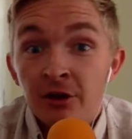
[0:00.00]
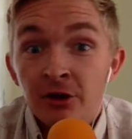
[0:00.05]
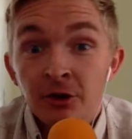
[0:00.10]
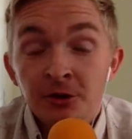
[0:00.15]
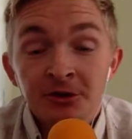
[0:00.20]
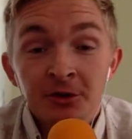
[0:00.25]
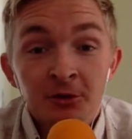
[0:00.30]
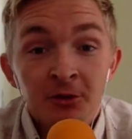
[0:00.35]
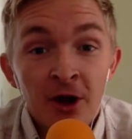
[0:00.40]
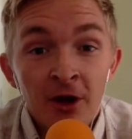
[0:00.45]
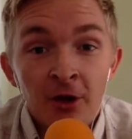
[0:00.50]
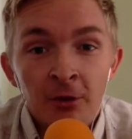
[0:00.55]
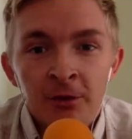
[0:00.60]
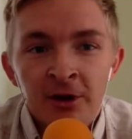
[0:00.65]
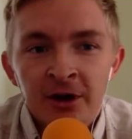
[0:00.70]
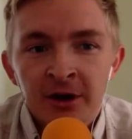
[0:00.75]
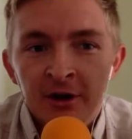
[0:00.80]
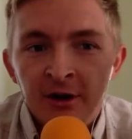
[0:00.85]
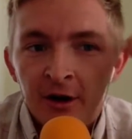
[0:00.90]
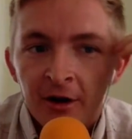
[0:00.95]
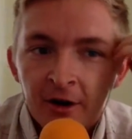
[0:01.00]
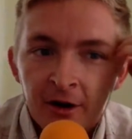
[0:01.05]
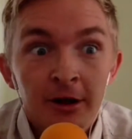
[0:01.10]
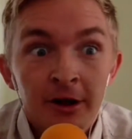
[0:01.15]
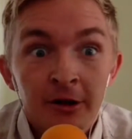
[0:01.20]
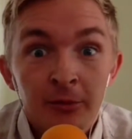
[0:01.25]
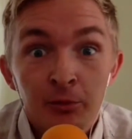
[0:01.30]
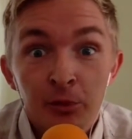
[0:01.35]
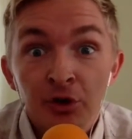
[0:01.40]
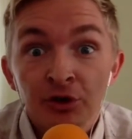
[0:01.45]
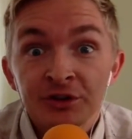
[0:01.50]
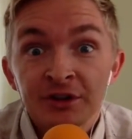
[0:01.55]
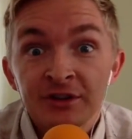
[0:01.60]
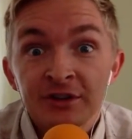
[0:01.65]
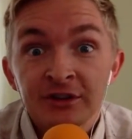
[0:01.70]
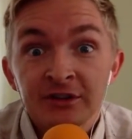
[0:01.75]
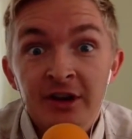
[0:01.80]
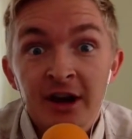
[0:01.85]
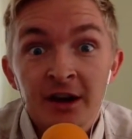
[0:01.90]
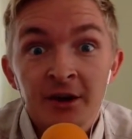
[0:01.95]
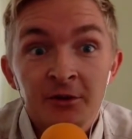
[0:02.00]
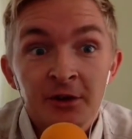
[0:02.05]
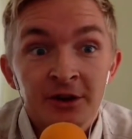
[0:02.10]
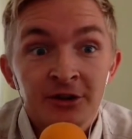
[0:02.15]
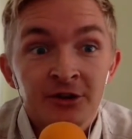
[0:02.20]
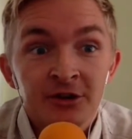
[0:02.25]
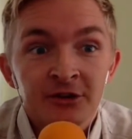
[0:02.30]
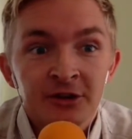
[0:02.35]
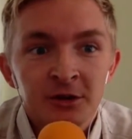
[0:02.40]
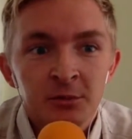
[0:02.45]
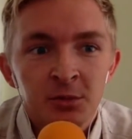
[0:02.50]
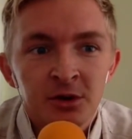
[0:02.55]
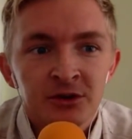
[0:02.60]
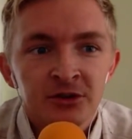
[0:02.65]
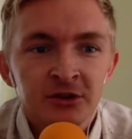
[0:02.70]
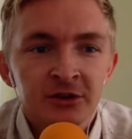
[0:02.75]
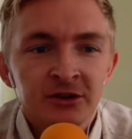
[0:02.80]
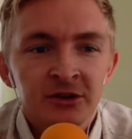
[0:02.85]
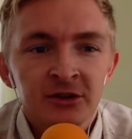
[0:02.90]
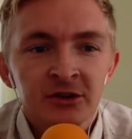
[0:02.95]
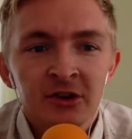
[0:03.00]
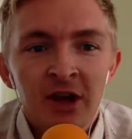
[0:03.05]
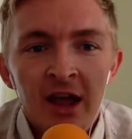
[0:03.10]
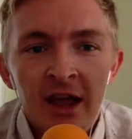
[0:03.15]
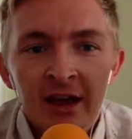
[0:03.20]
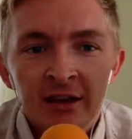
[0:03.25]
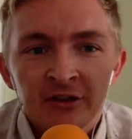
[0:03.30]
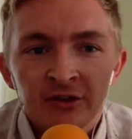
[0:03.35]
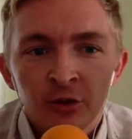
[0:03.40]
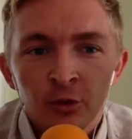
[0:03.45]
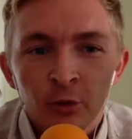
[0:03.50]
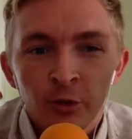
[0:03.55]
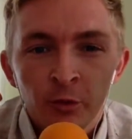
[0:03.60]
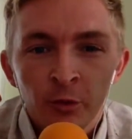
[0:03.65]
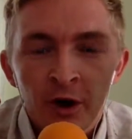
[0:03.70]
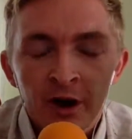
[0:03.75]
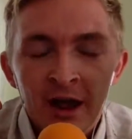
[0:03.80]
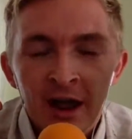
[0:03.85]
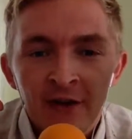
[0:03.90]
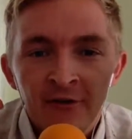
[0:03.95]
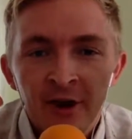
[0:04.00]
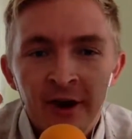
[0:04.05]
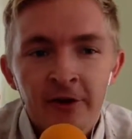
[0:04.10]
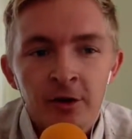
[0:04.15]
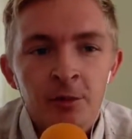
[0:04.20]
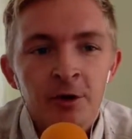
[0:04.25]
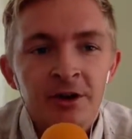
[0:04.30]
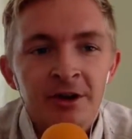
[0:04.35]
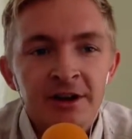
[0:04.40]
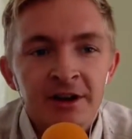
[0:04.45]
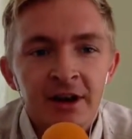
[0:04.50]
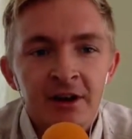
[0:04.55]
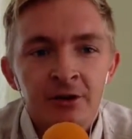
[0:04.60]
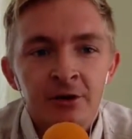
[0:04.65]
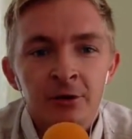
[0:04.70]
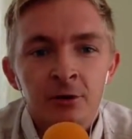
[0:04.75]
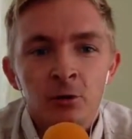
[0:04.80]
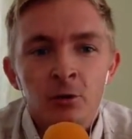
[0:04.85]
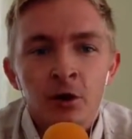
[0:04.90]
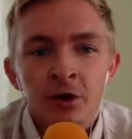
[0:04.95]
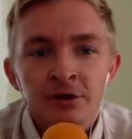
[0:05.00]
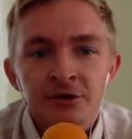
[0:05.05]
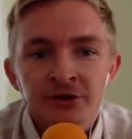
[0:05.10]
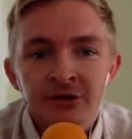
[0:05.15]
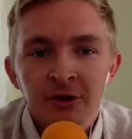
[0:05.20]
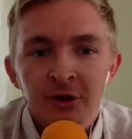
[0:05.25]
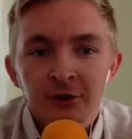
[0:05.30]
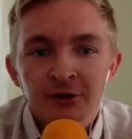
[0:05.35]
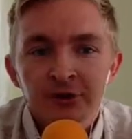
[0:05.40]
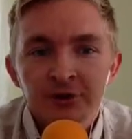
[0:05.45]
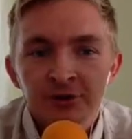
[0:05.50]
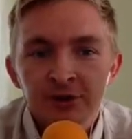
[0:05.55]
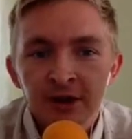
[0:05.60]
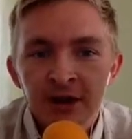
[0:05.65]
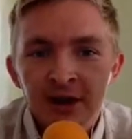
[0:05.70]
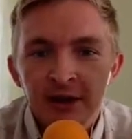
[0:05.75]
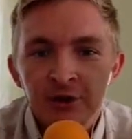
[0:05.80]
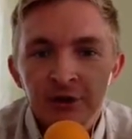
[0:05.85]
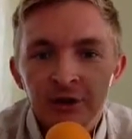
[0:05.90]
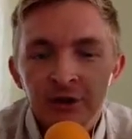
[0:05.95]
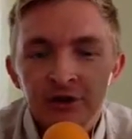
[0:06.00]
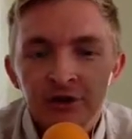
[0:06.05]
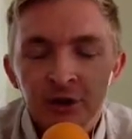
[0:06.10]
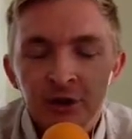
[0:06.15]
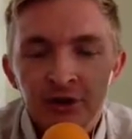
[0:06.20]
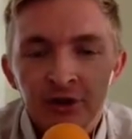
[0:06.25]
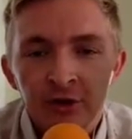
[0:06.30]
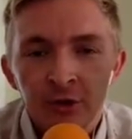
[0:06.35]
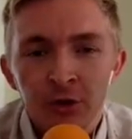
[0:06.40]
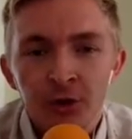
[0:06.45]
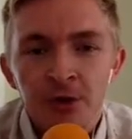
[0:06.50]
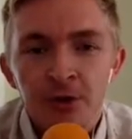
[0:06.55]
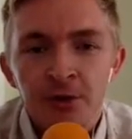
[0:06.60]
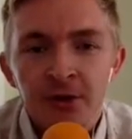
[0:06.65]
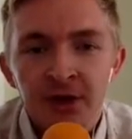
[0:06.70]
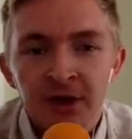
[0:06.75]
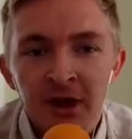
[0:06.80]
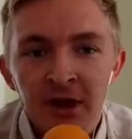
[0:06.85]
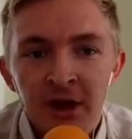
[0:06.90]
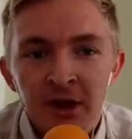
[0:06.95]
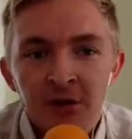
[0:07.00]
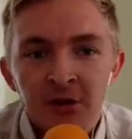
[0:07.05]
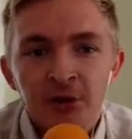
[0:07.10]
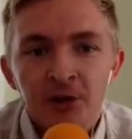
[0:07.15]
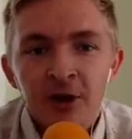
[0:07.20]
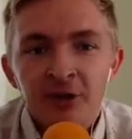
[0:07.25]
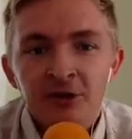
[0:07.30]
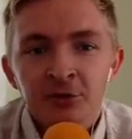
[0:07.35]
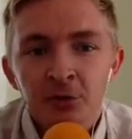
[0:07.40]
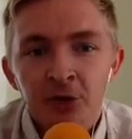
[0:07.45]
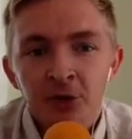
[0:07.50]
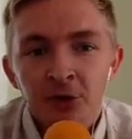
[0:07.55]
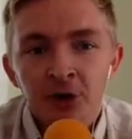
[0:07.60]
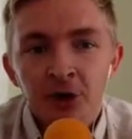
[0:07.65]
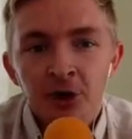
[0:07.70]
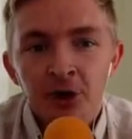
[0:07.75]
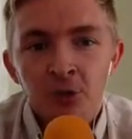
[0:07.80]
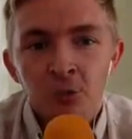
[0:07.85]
development in building these kind of interesting businesses. Yeah! And so we want to have everybody together in one. So to do that, you can join the Udemy Facebook